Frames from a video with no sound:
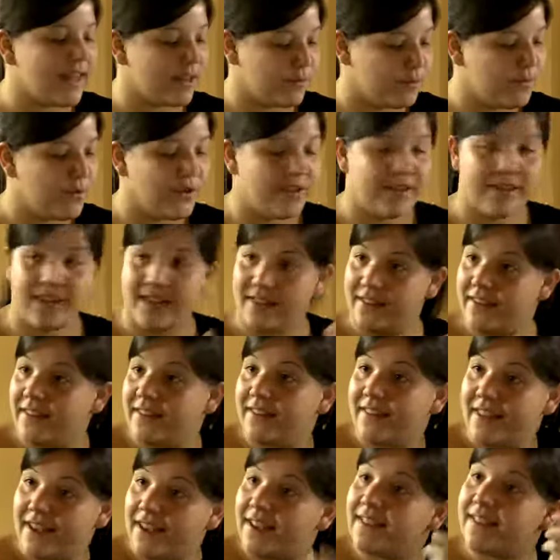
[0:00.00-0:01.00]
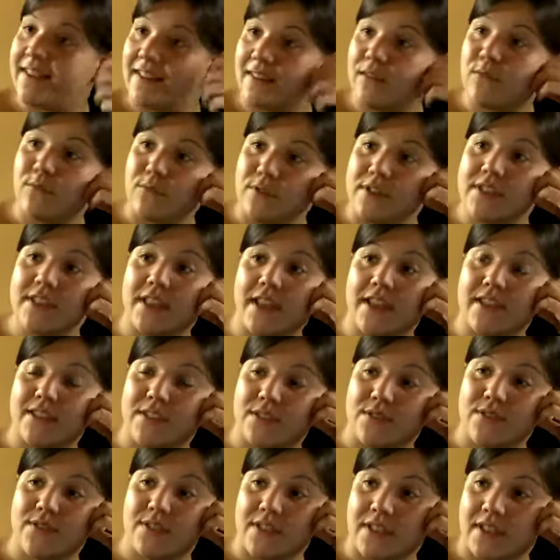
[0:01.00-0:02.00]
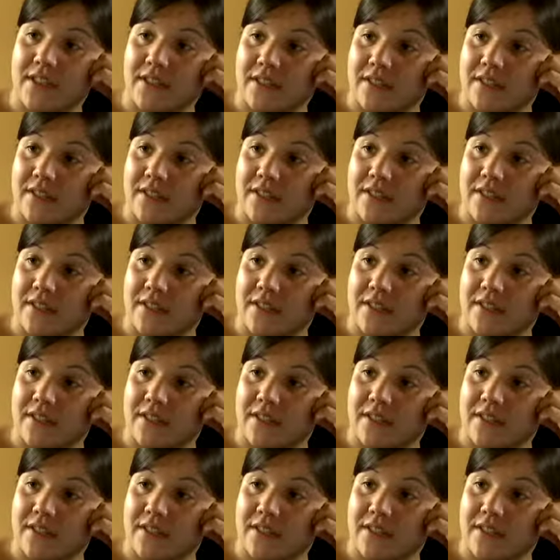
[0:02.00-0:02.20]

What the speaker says: that point they did that, and it was nice to see.